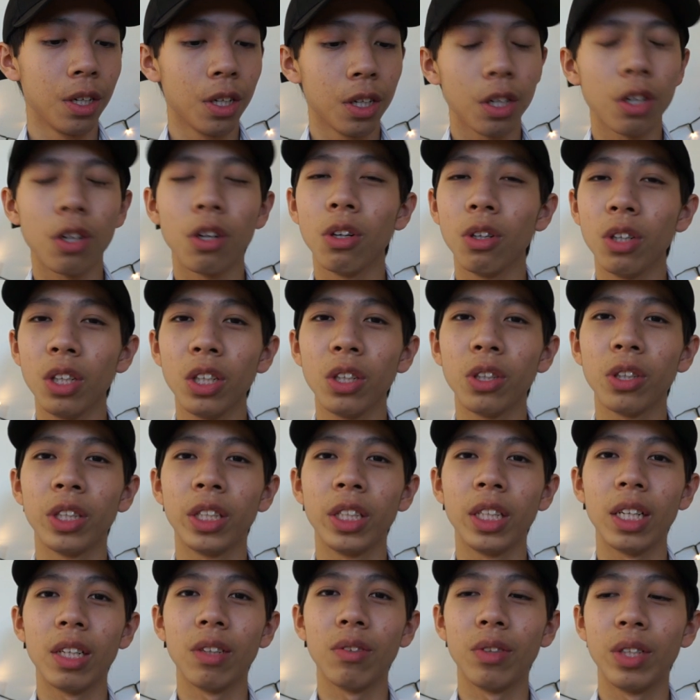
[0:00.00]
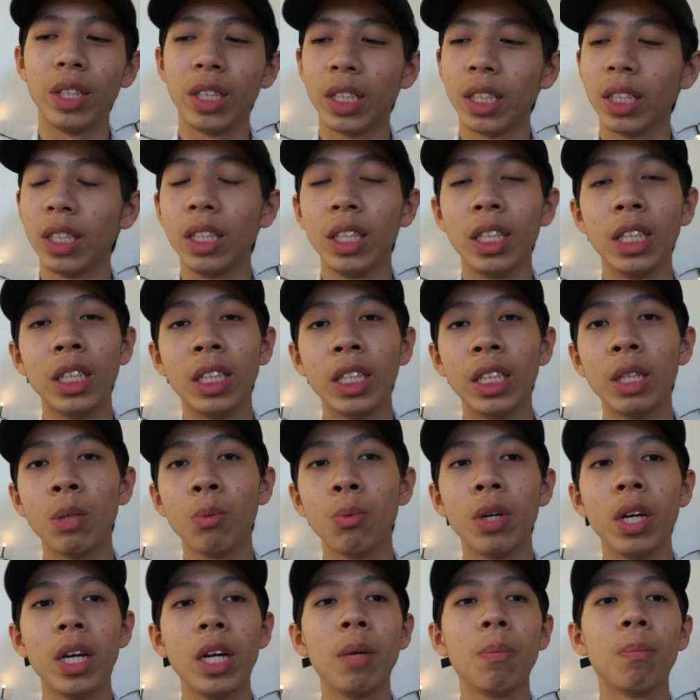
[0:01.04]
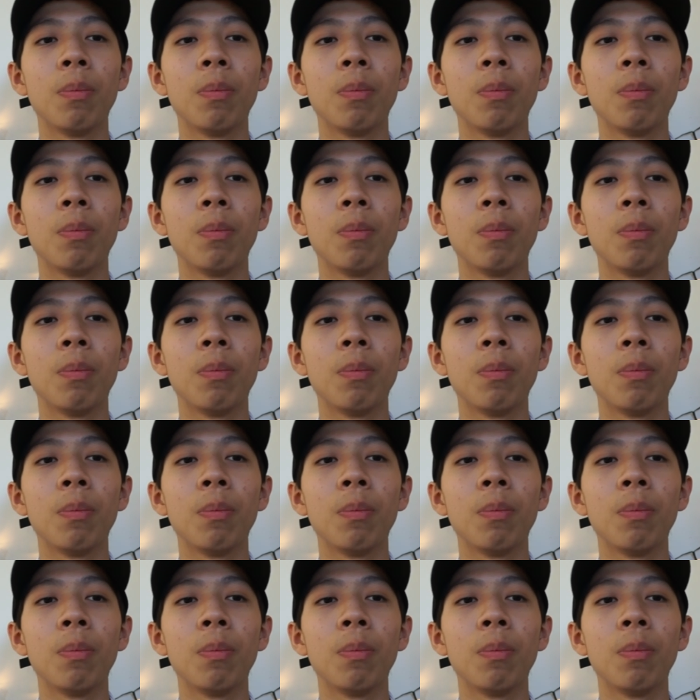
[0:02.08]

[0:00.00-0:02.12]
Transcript: calling yourself is an easy way,